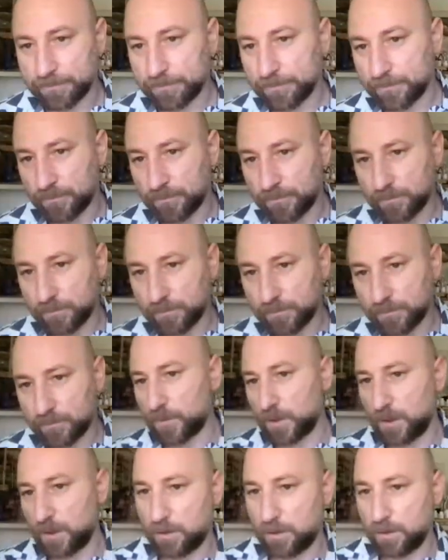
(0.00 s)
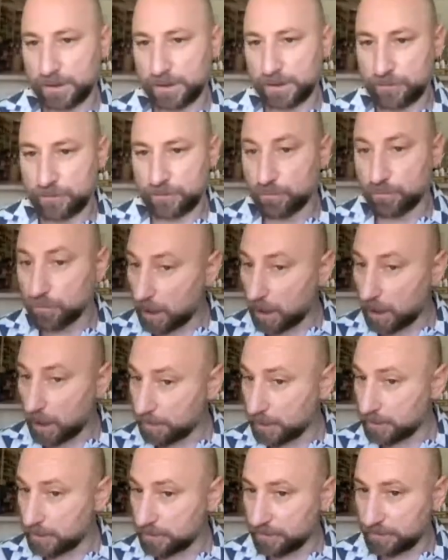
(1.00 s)

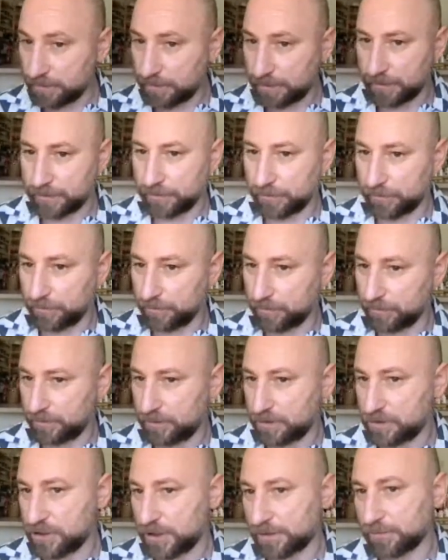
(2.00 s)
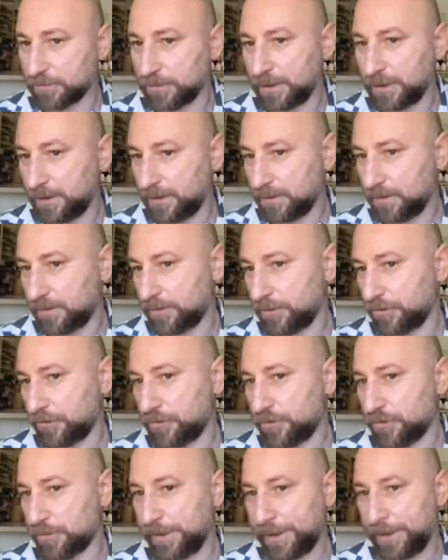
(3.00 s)
according to Rothbart, there's
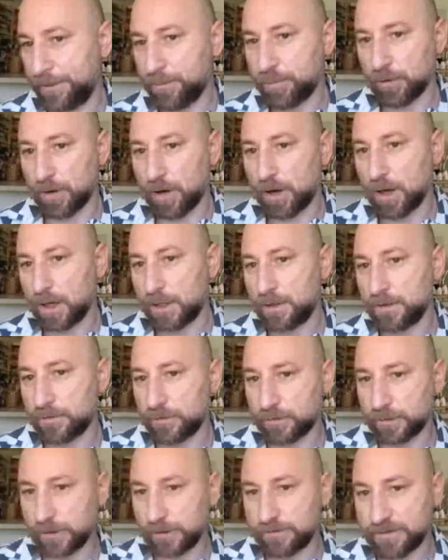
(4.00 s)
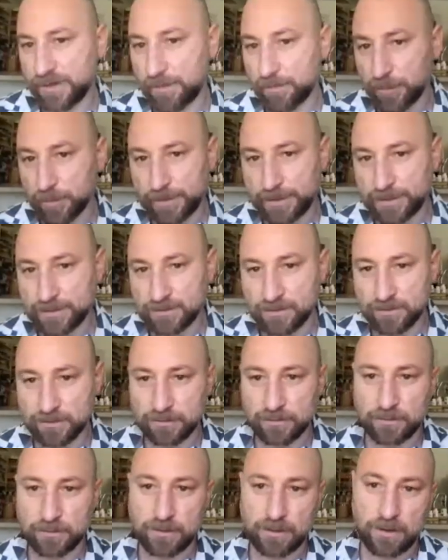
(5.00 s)
three broad sort of
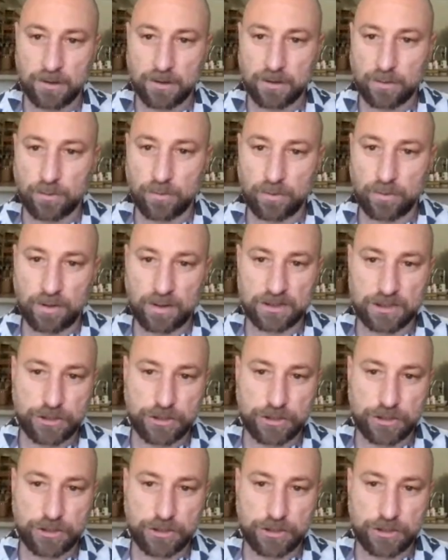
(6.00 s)
temperaments.